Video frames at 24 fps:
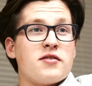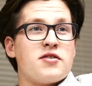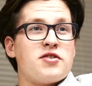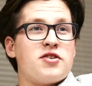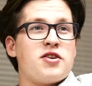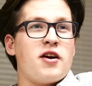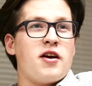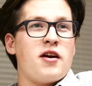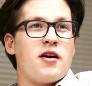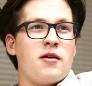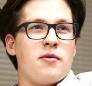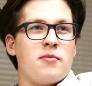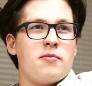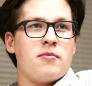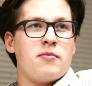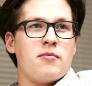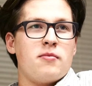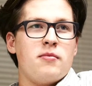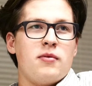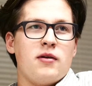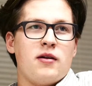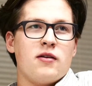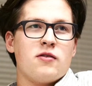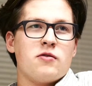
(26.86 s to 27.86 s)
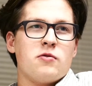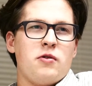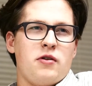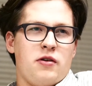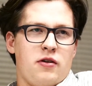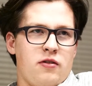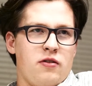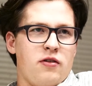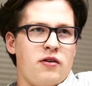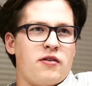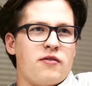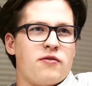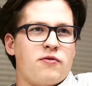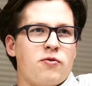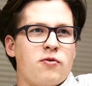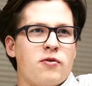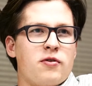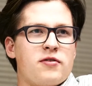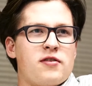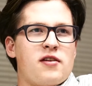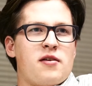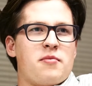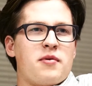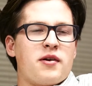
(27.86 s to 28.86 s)
a shame, because what you're looking for
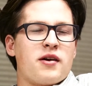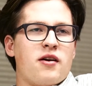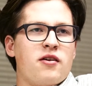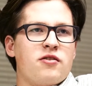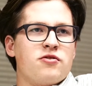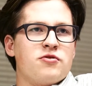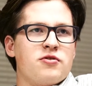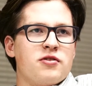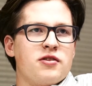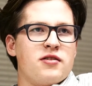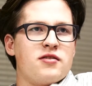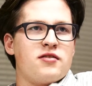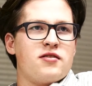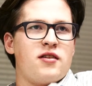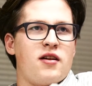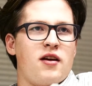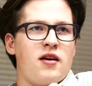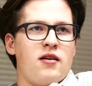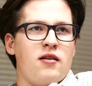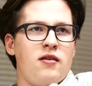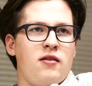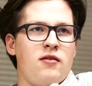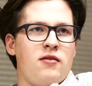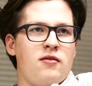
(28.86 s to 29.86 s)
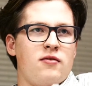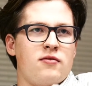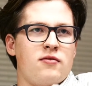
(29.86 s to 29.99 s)
is at my country estate.